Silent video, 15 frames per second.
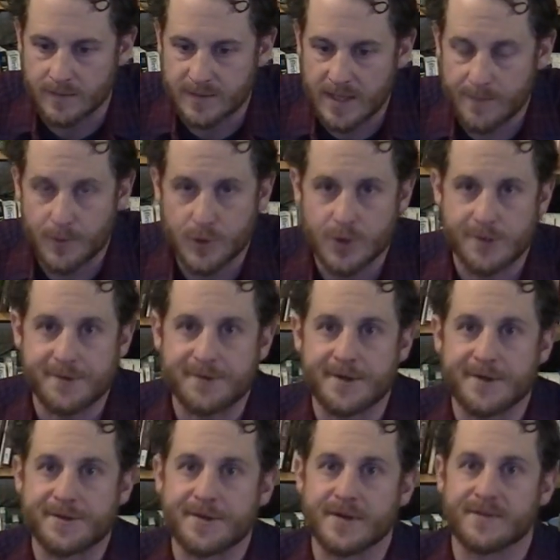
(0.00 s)
temperature
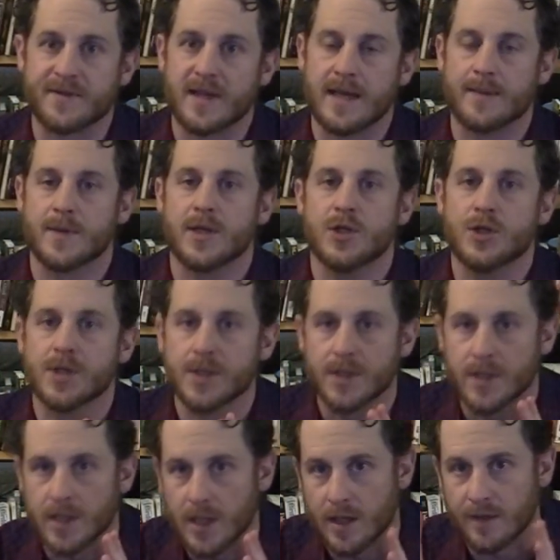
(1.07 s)
sensitive image
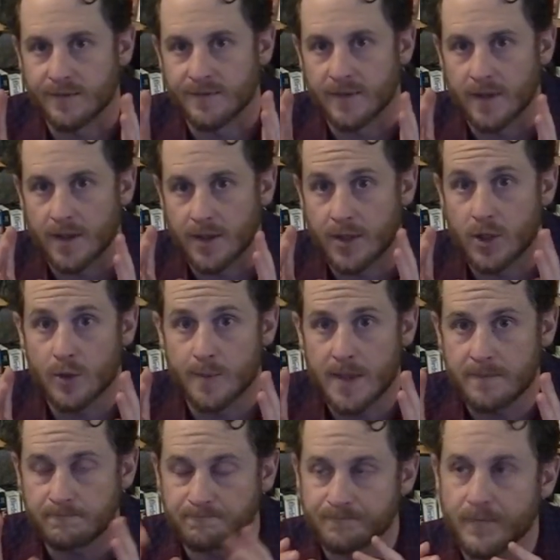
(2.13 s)
of a
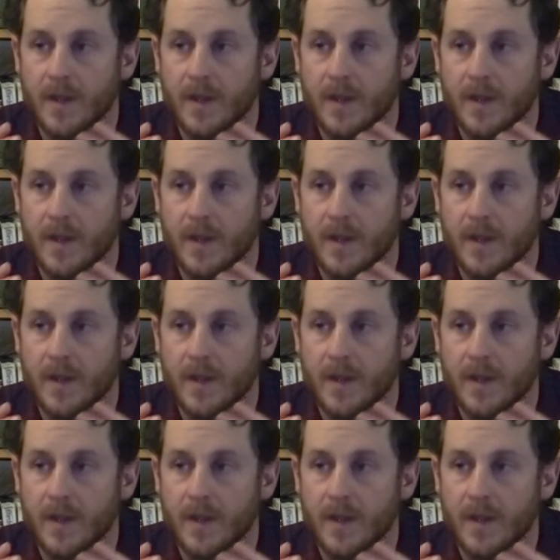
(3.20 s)
human,